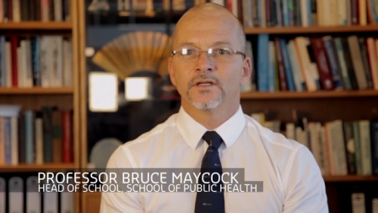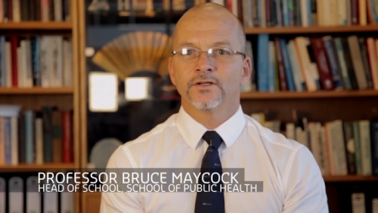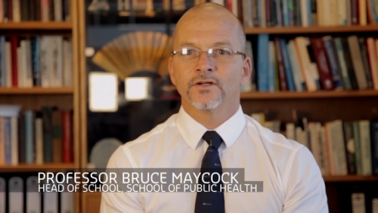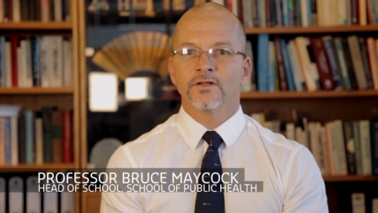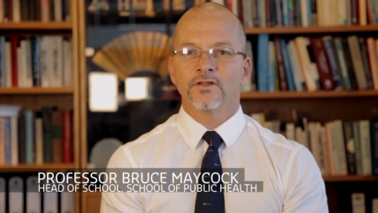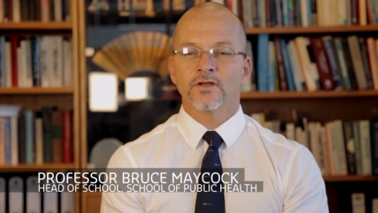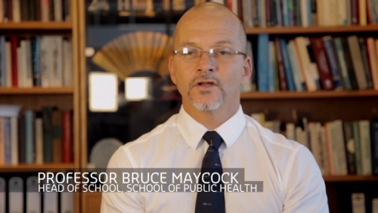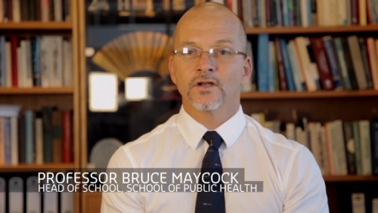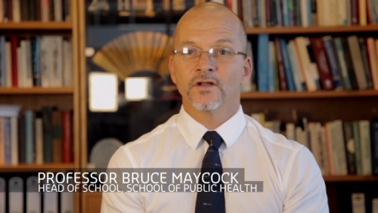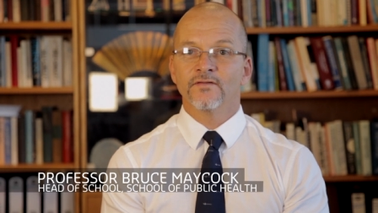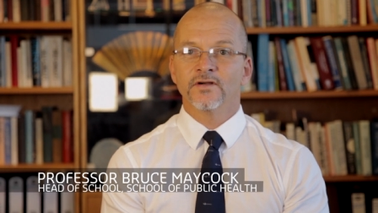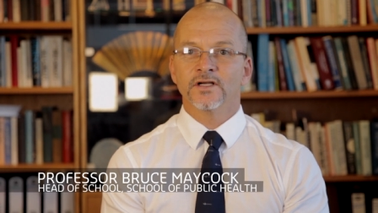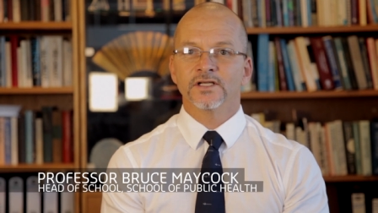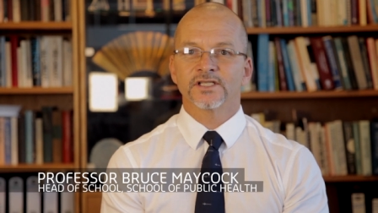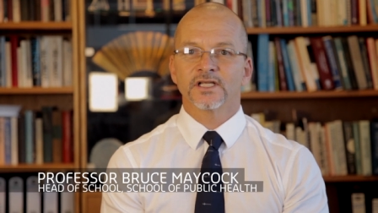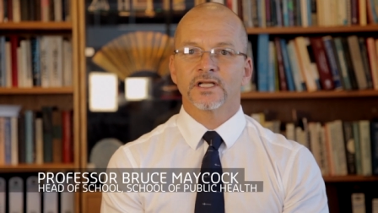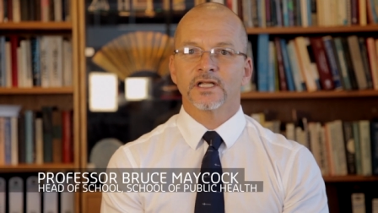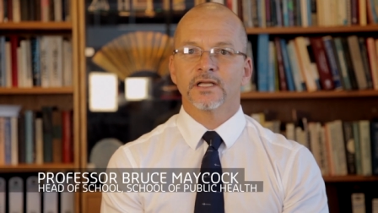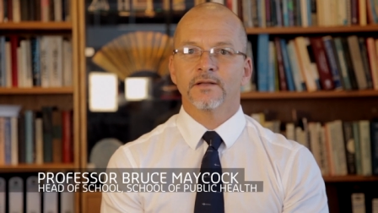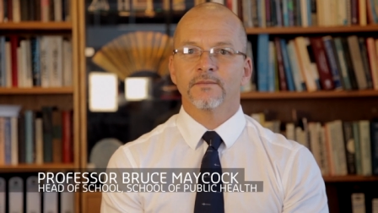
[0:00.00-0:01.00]
to the
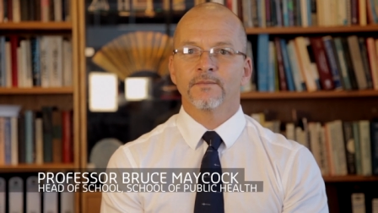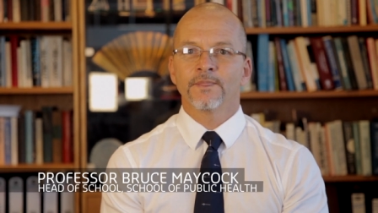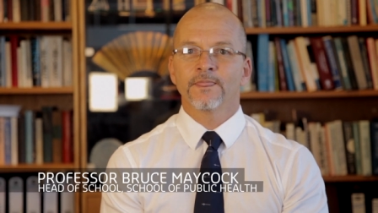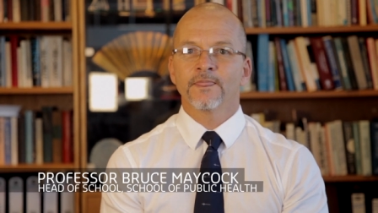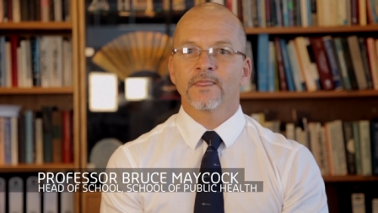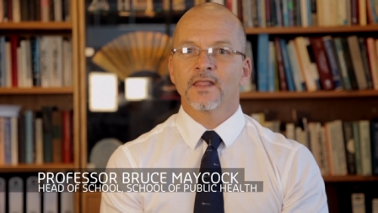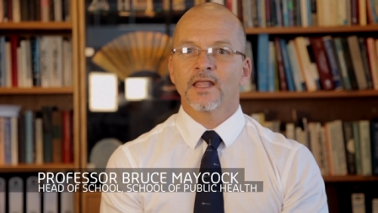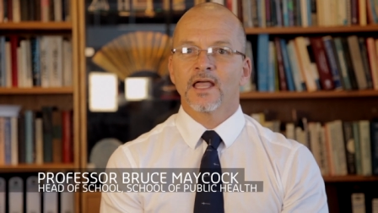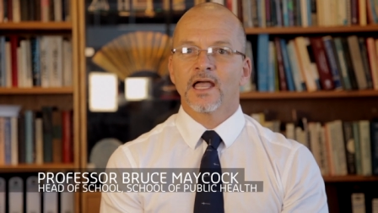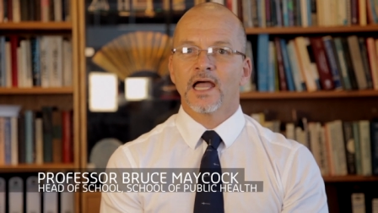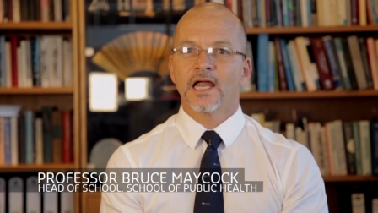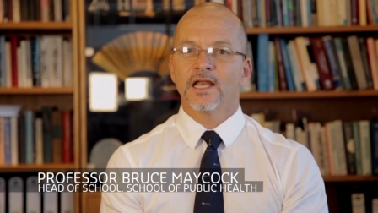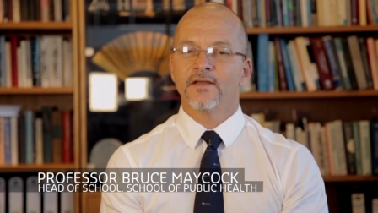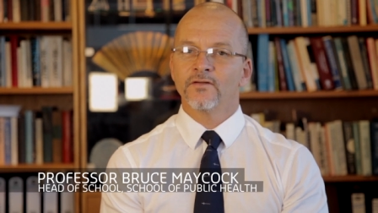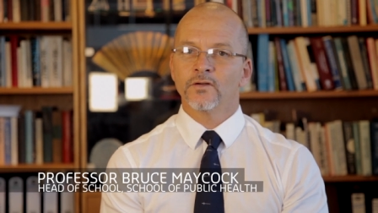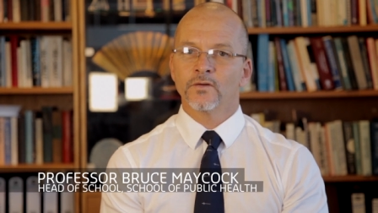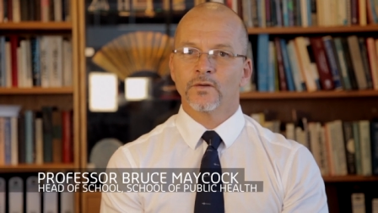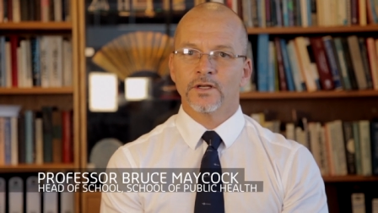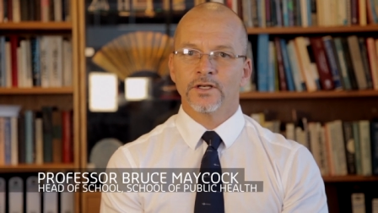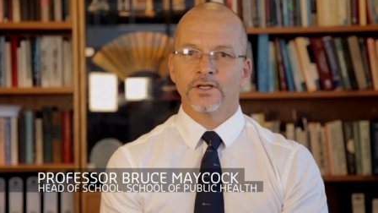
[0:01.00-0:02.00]
university, and
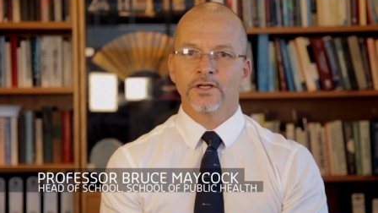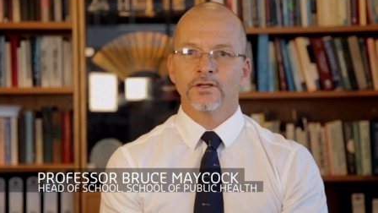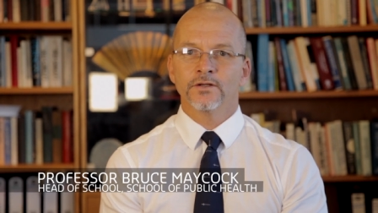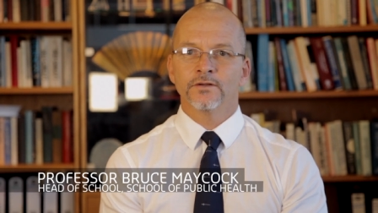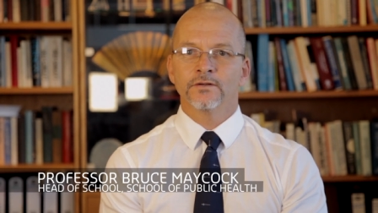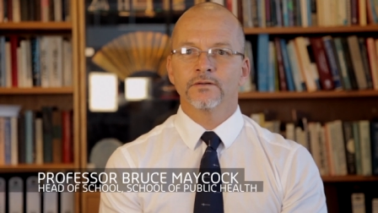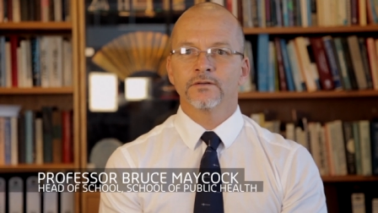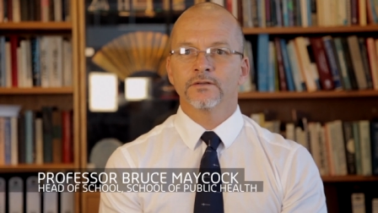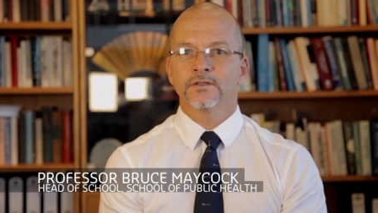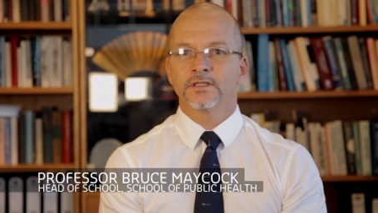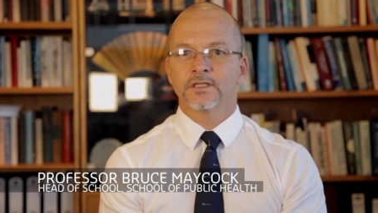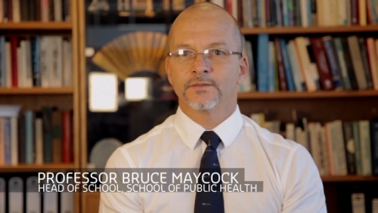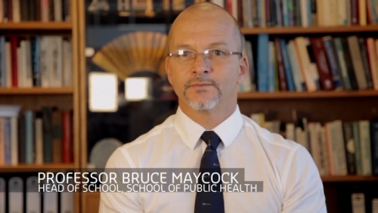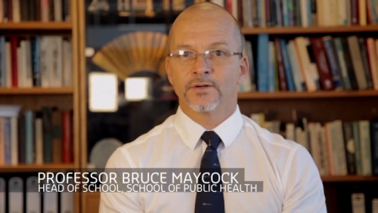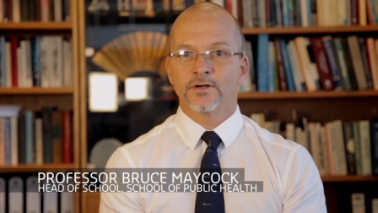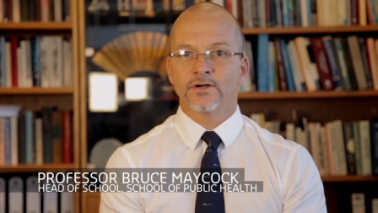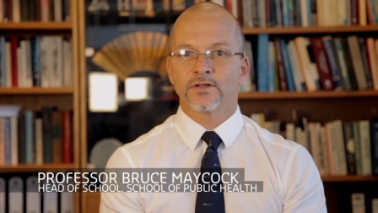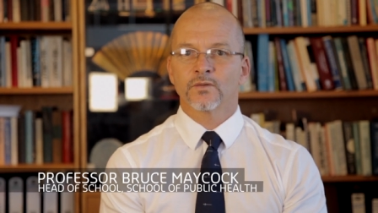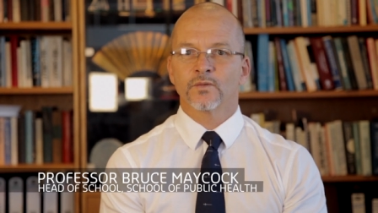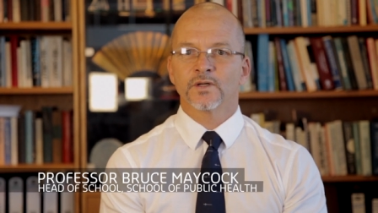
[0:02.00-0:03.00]
if you are new, to
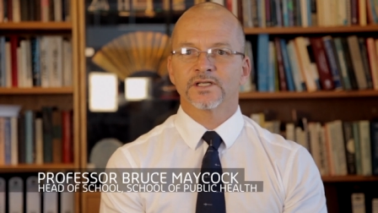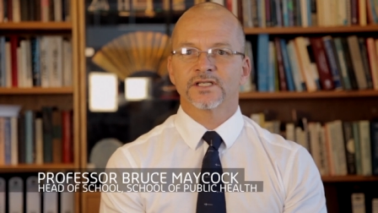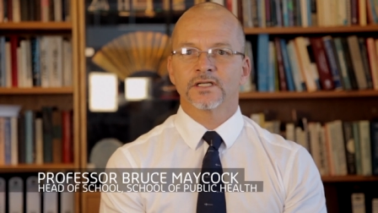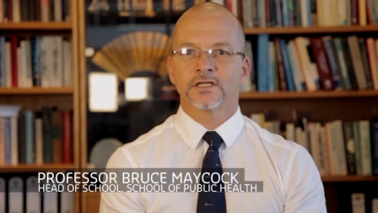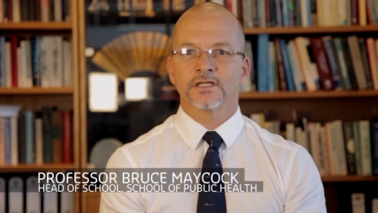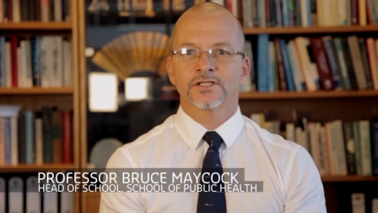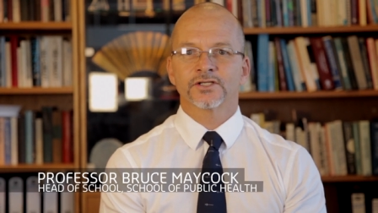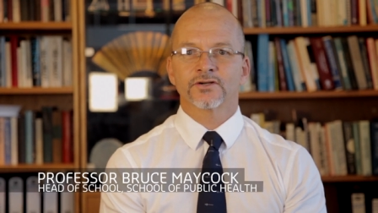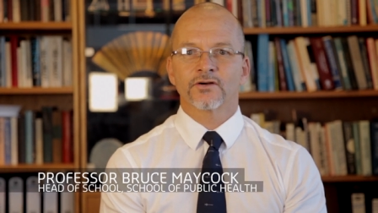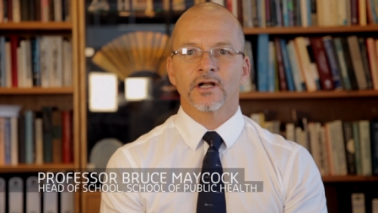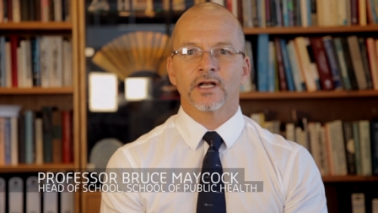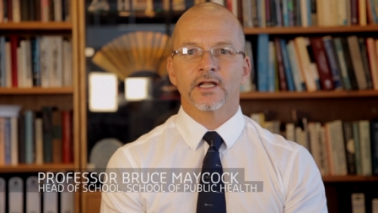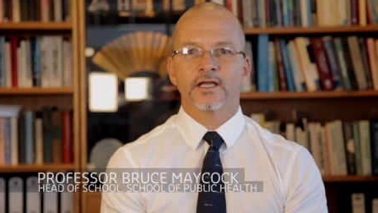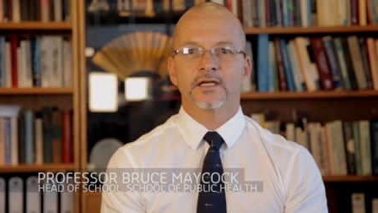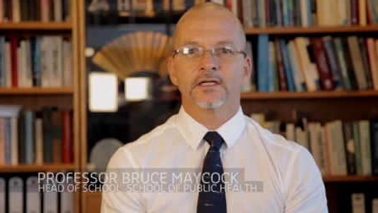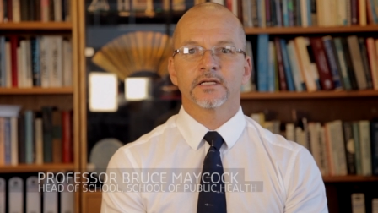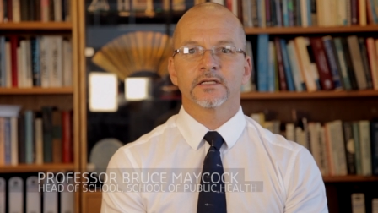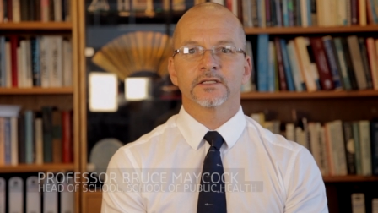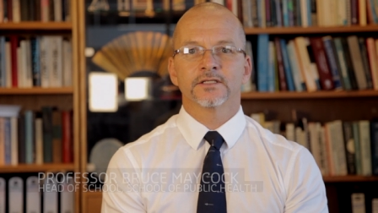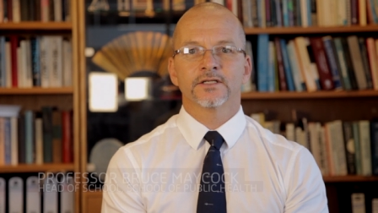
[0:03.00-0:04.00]
Perth, Western Australia,
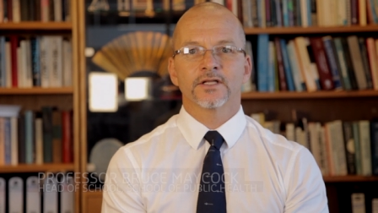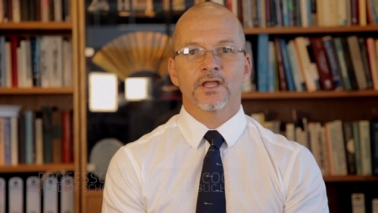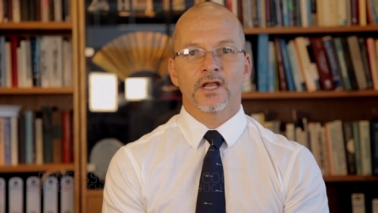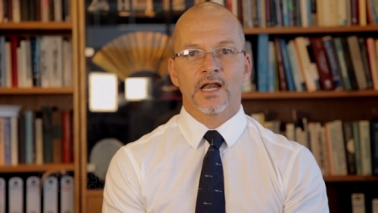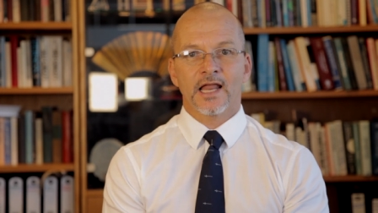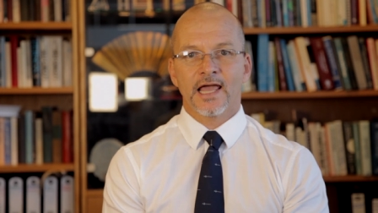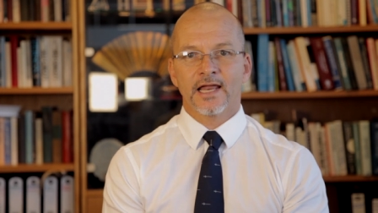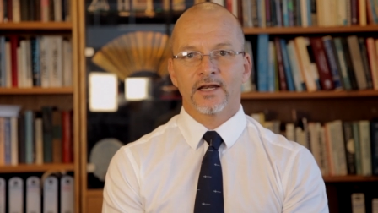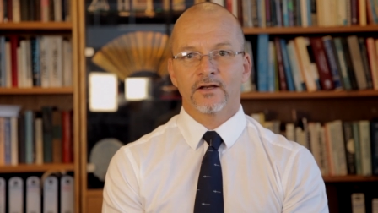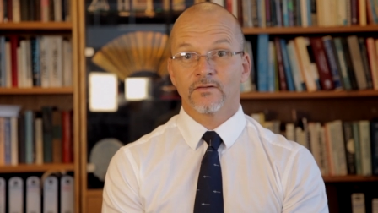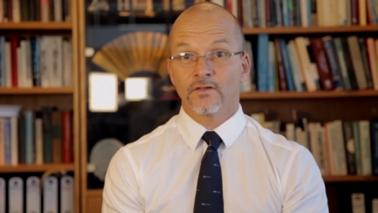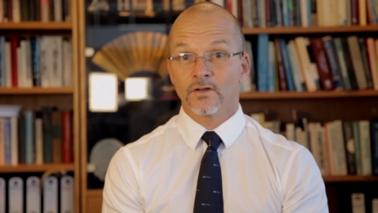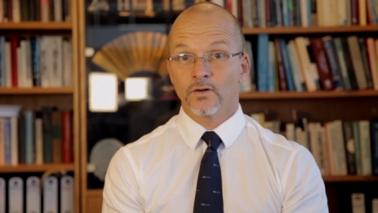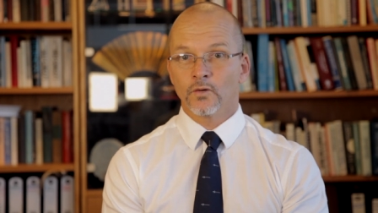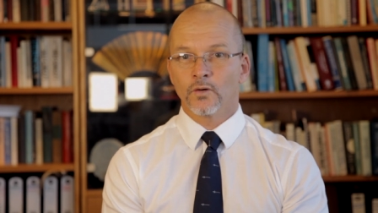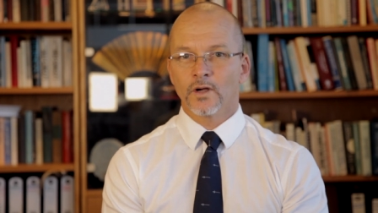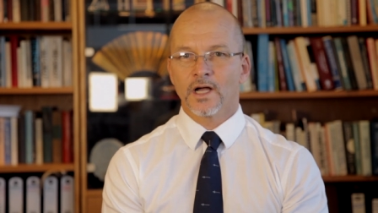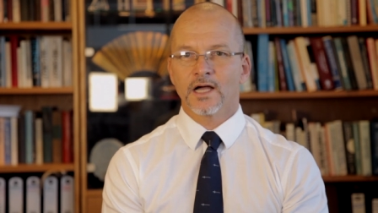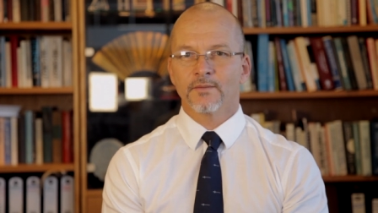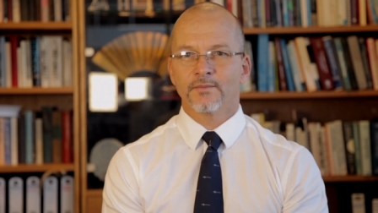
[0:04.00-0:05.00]
to the land of the
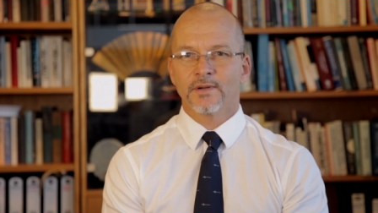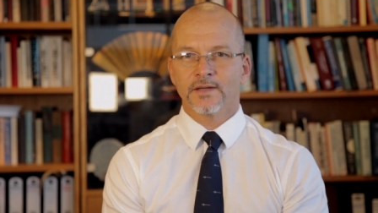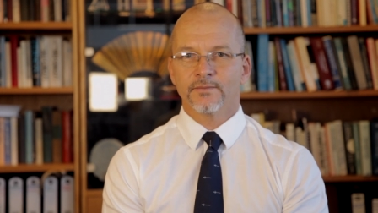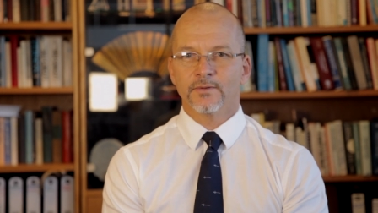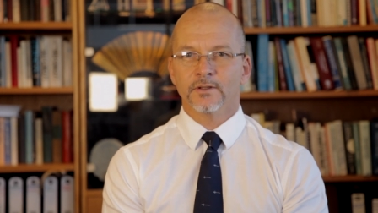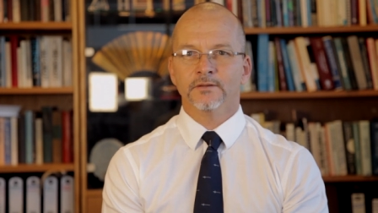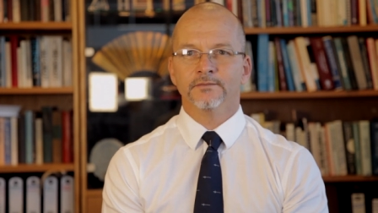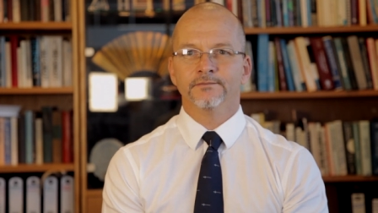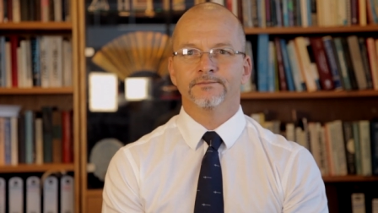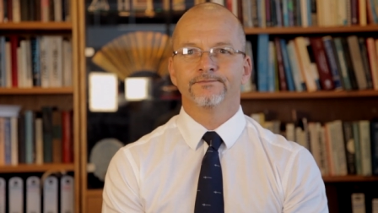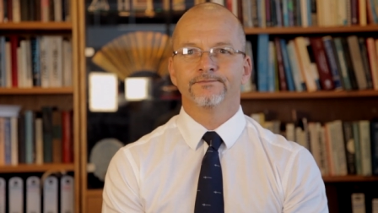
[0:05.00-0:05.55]
Noongar people.